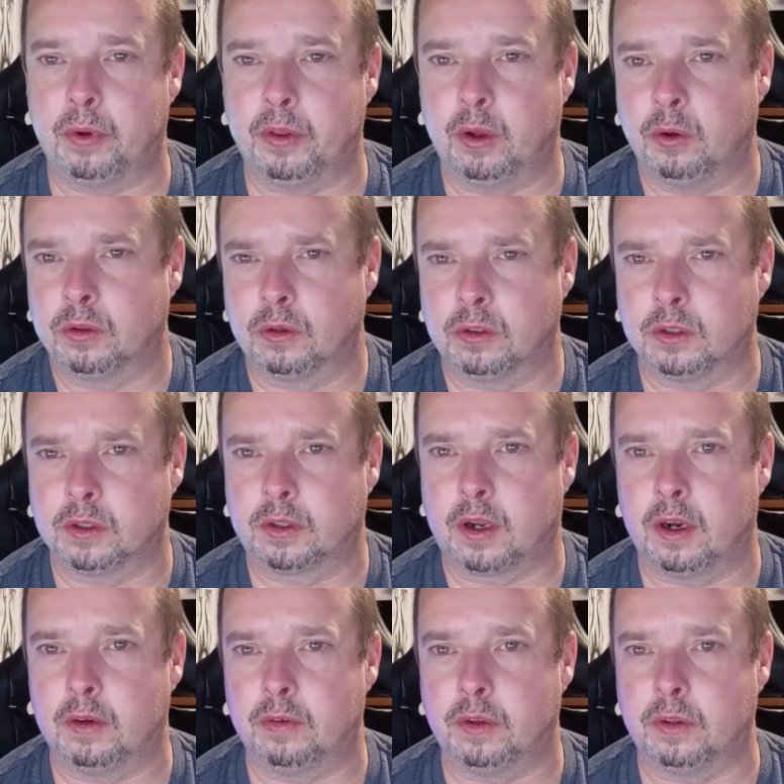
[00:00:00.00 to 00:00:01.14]
but those are just
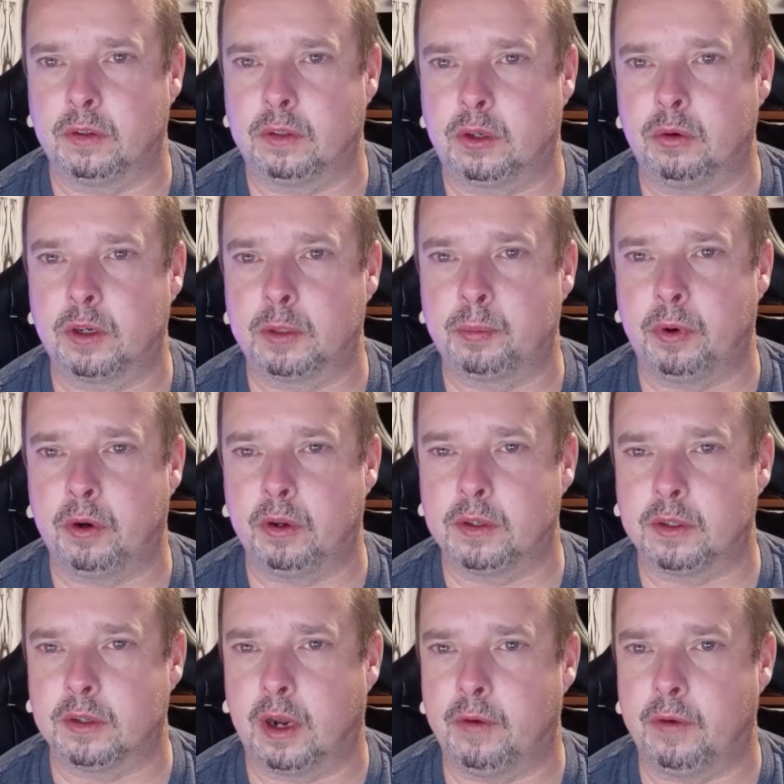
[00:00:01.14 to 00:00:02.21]
kind of the two experiences that